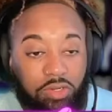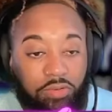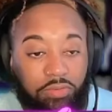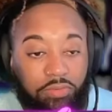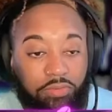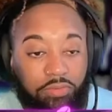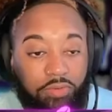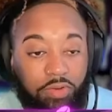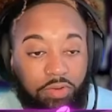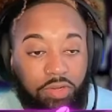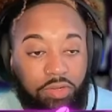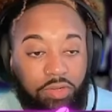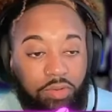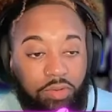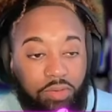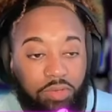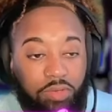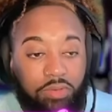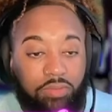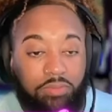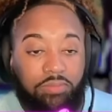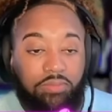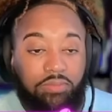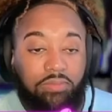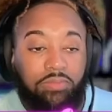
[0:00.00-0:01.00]
front door.
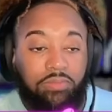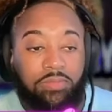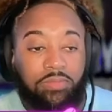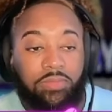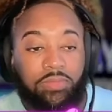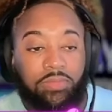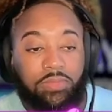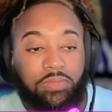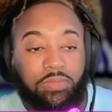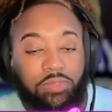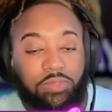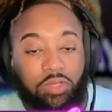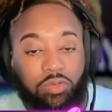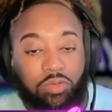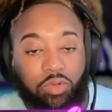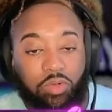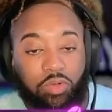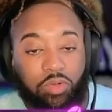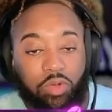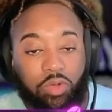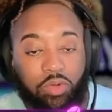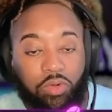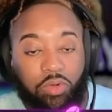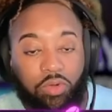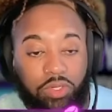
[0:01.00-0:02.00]
I'm going to go over
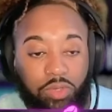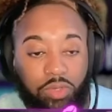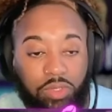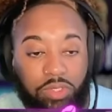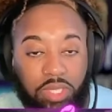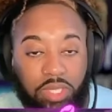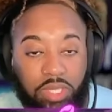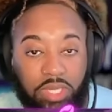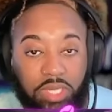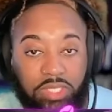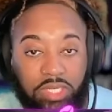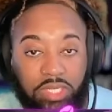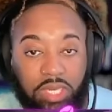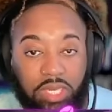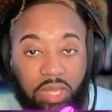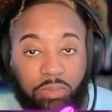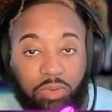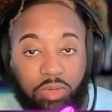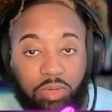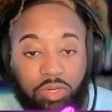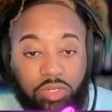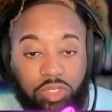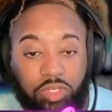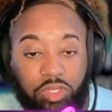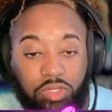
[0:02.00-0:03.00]
to the door section. I'm
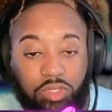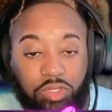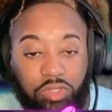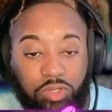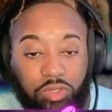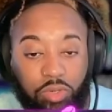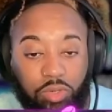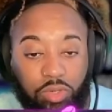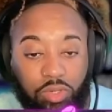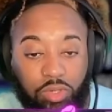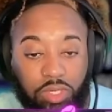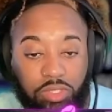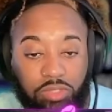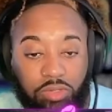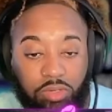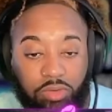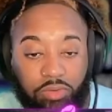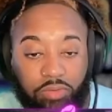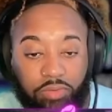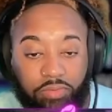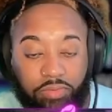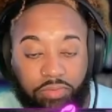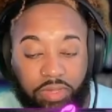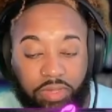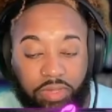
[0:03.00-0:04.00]
going to choose the door that's going to
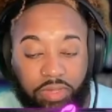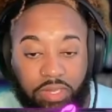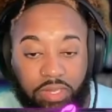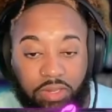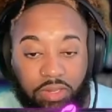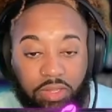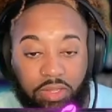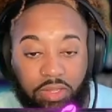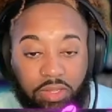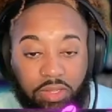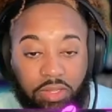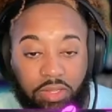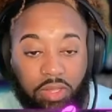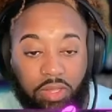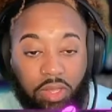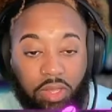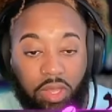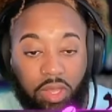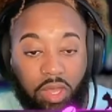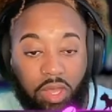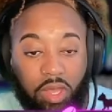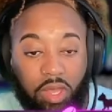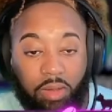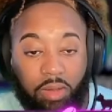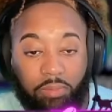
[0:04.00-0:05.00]
fit
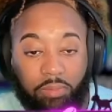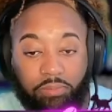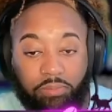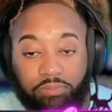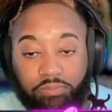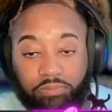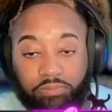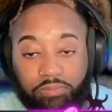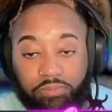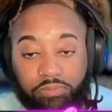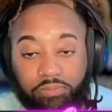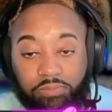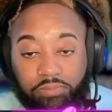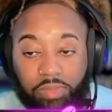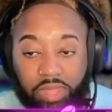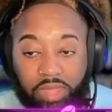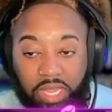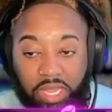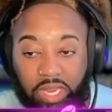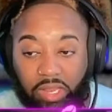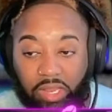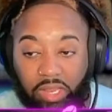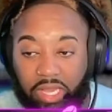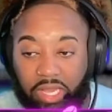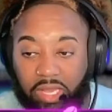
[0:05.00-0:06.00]

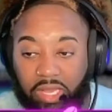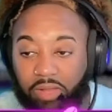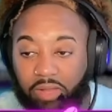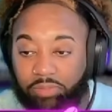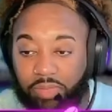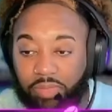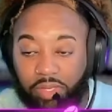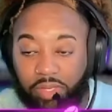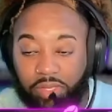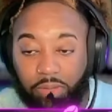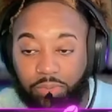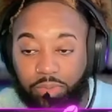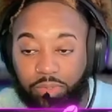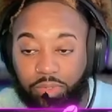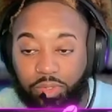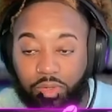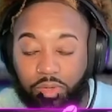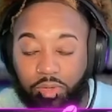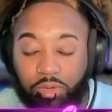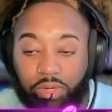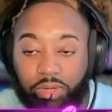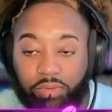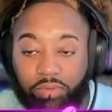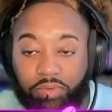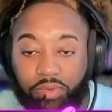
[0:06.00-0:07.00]
there, like a double
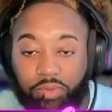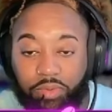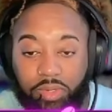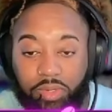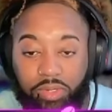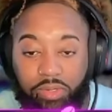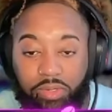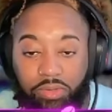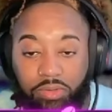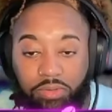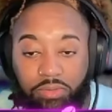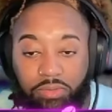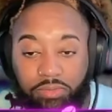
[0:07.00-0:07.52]
door, if you will.